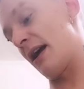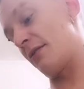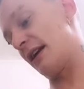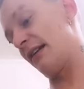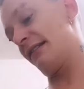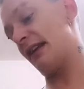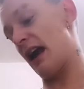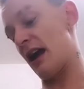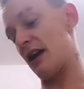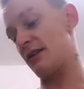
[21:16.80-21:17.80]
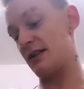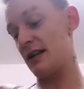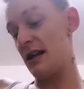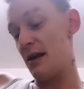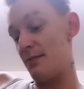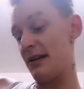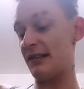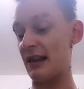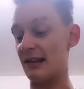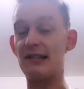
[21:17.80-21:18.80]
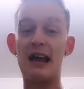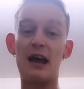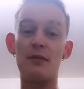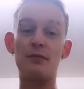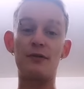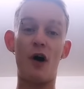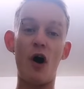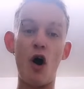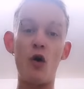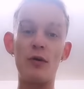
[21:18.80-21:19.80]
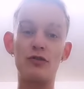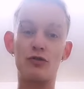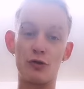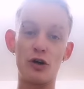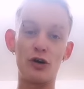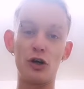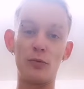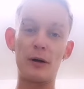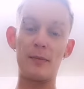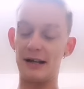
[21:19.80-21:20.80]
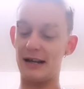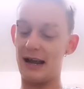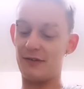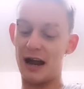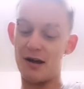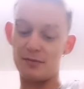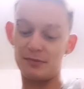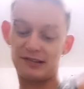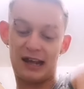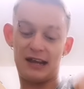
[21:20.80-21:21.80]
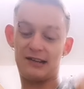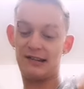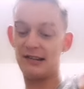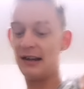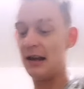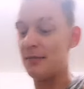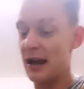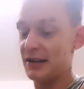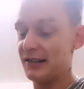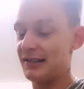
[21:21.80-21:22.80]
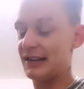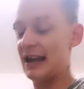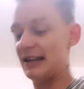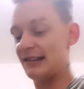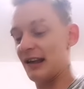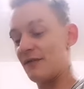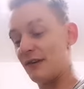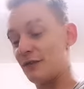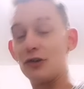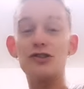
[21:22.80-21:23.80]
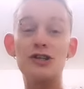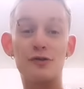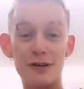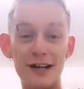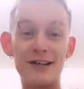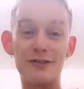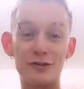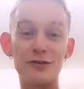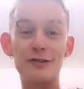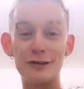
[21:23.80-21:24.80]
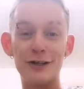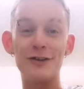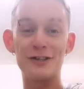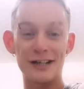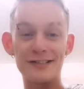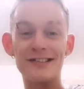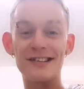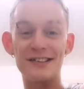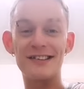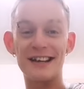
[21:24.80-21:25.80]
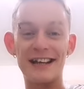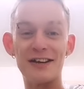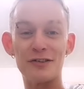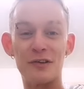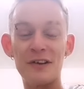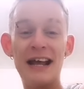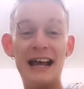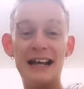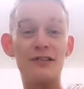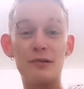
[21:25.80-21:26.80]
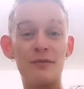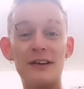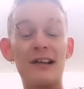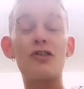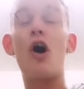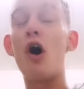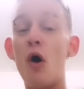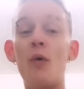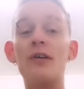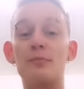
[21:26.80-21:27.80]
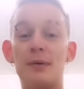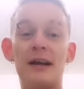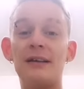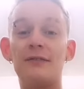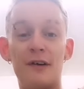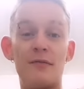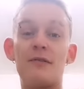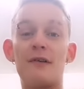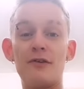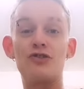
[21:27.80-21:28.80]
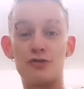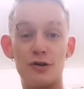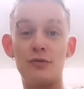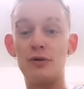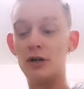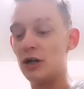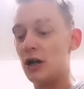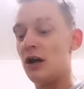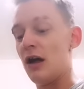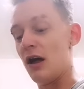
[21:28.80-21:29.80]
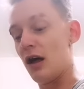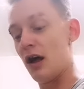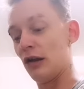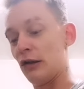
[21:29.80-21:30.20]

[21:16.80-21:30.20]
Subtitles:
which are my aunties, and basically that's it. And we've always grown up, I mean, even our Emma's kids, my auntie's kids, have even gone to Ukrainian school to learn the dancing, the singing and stuff. It's something that's always been very, very true